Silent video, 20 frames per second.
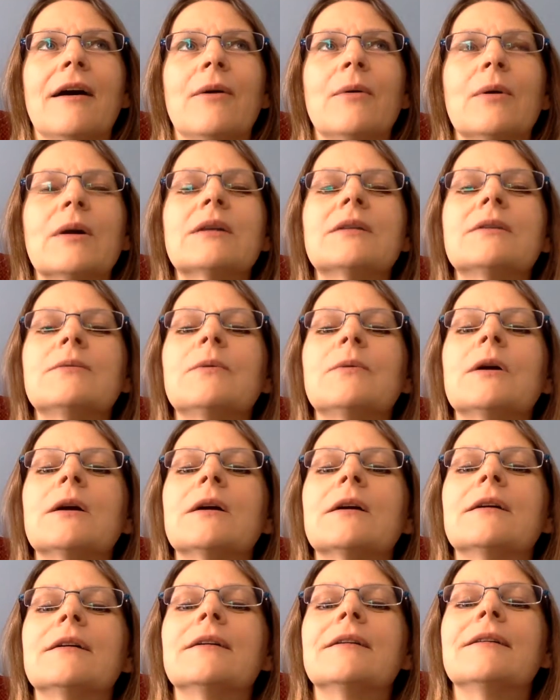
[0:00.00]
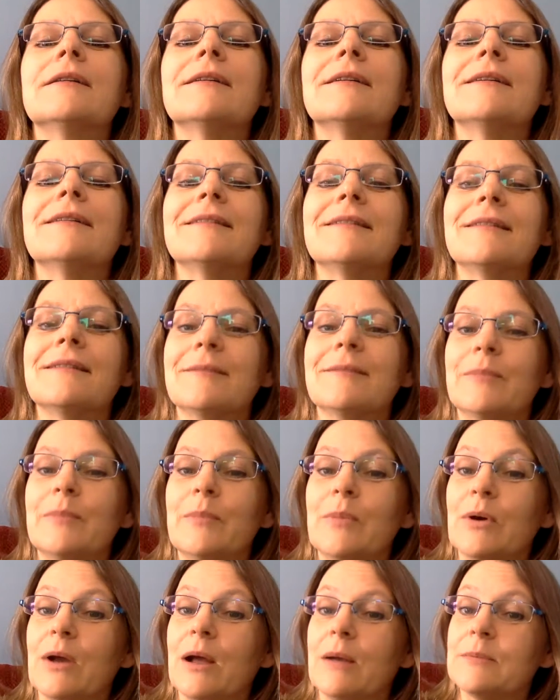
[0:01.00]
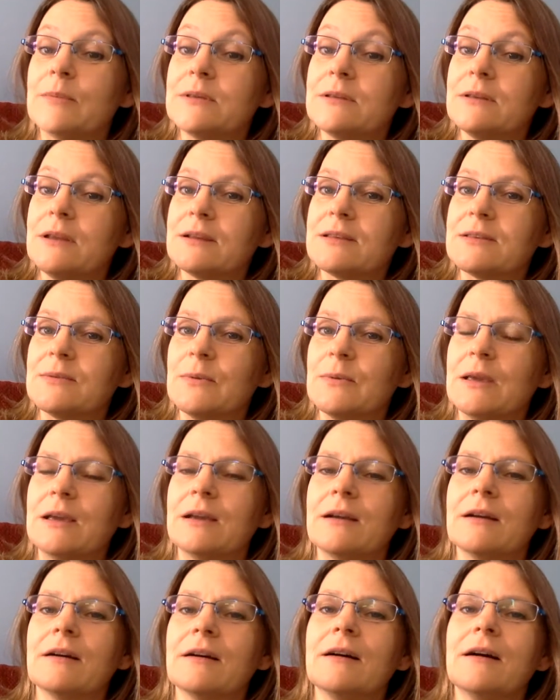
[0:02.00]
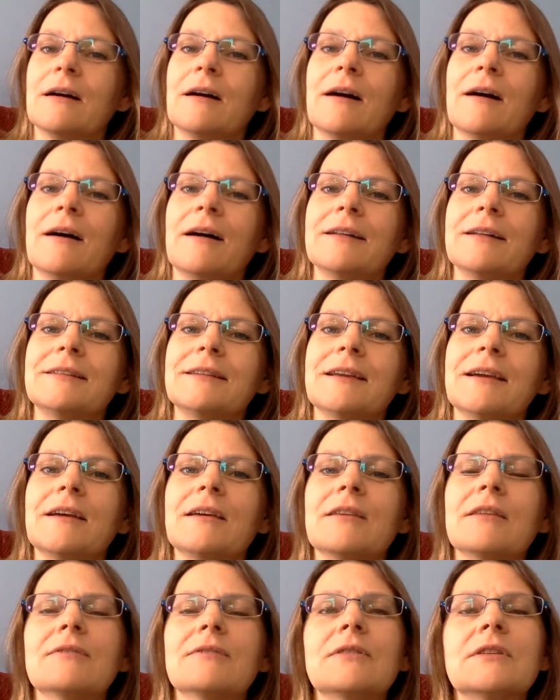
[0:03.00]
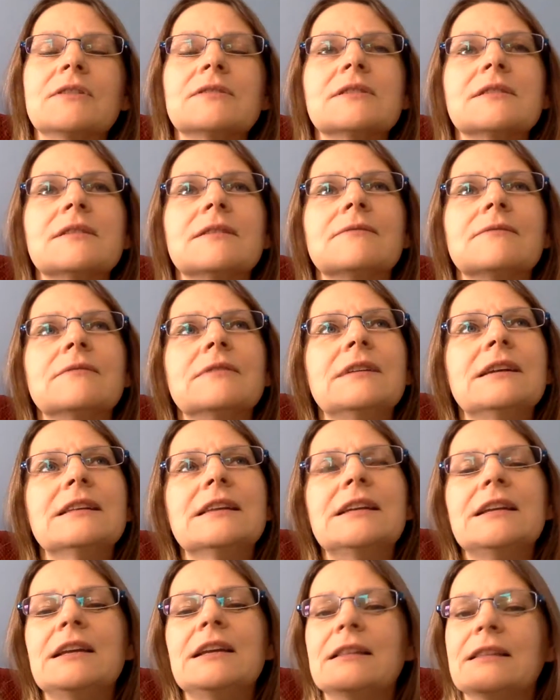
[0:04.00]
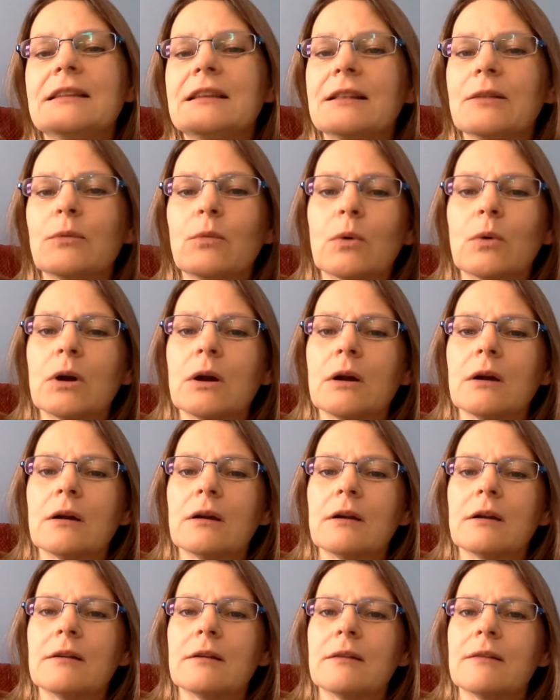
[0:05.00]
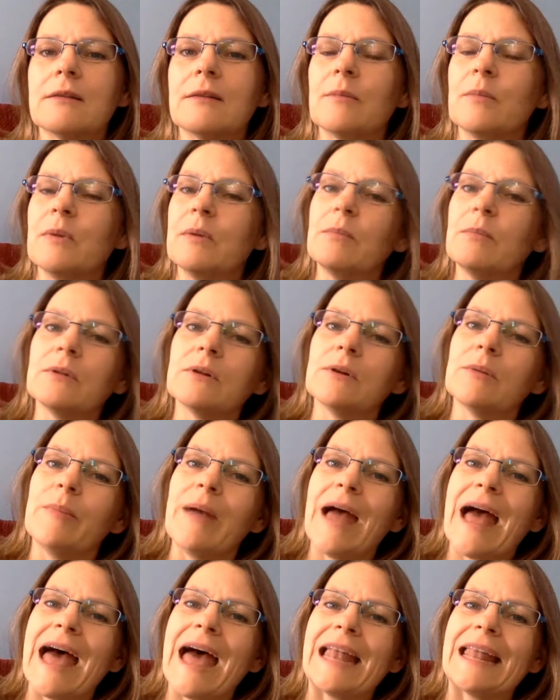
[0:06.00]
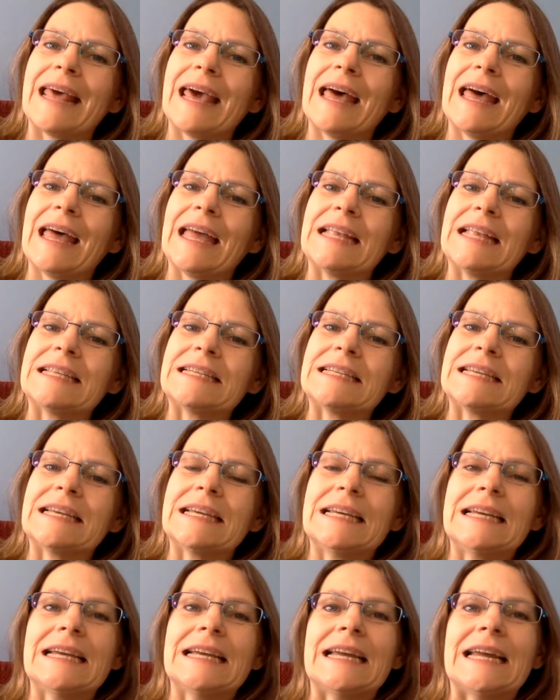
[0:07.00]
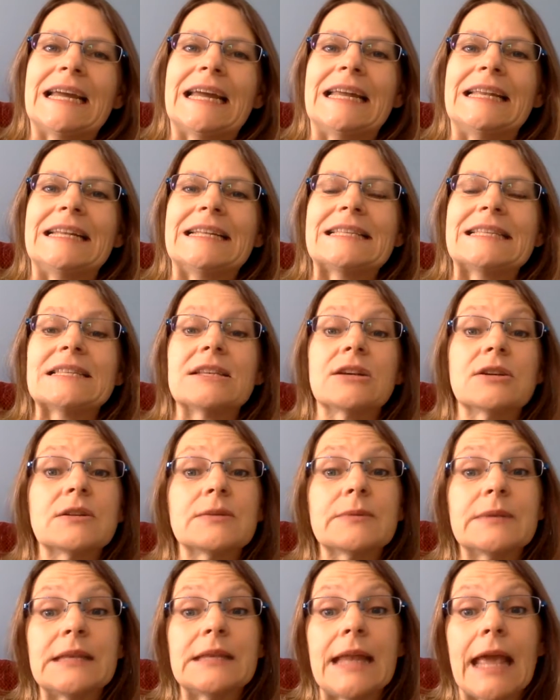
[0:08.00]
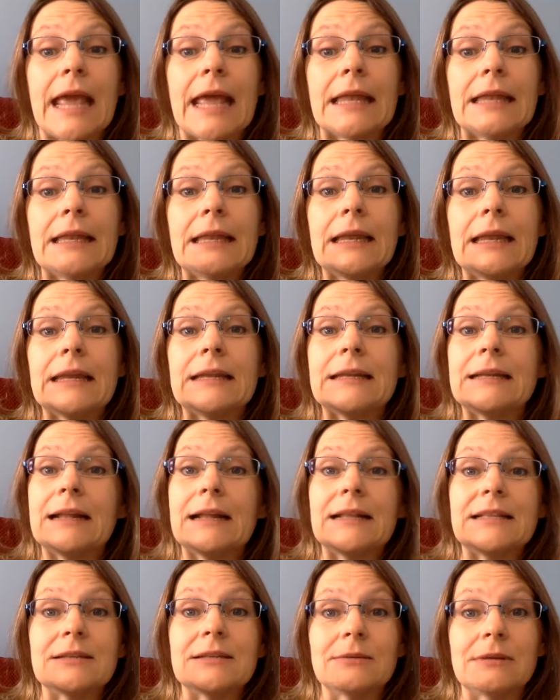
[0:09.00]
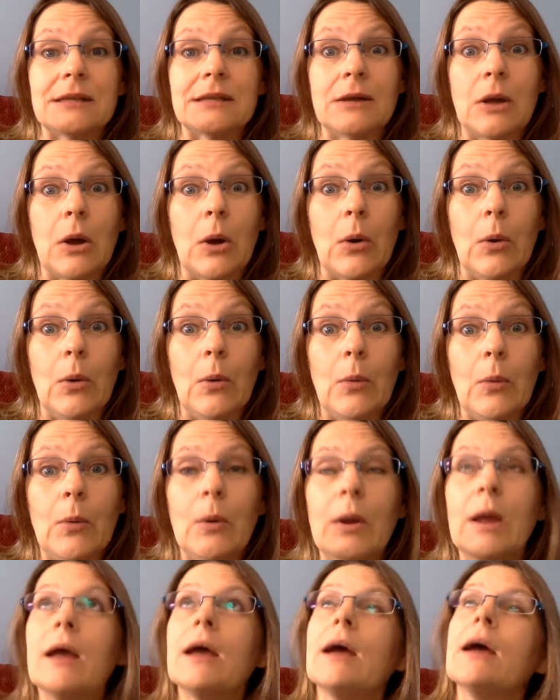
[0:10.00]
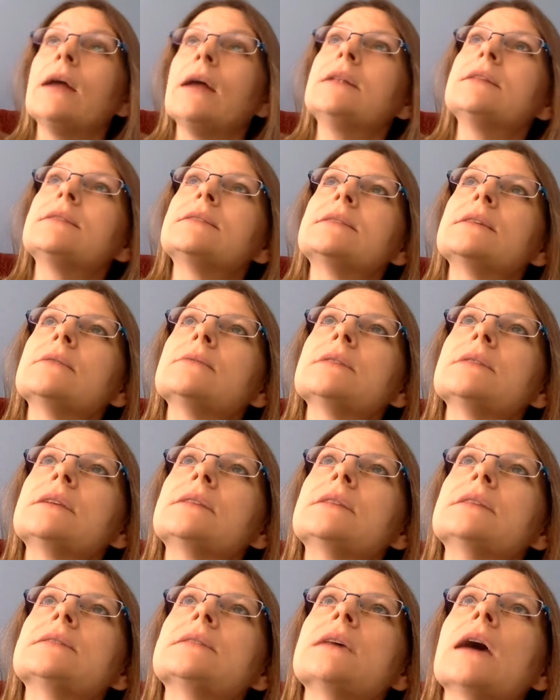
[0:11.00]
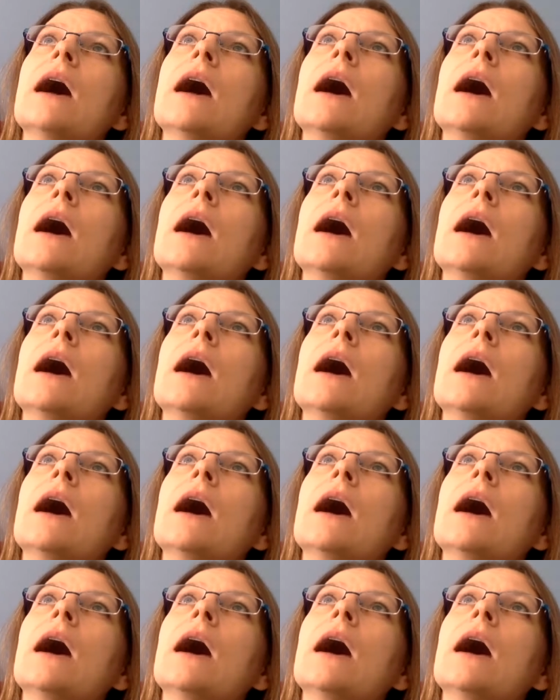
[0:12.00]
we're going to work perhaps next week on, there's a really little word that people are bad at, and it starts with an N and it ends with an O, and it sounds like this.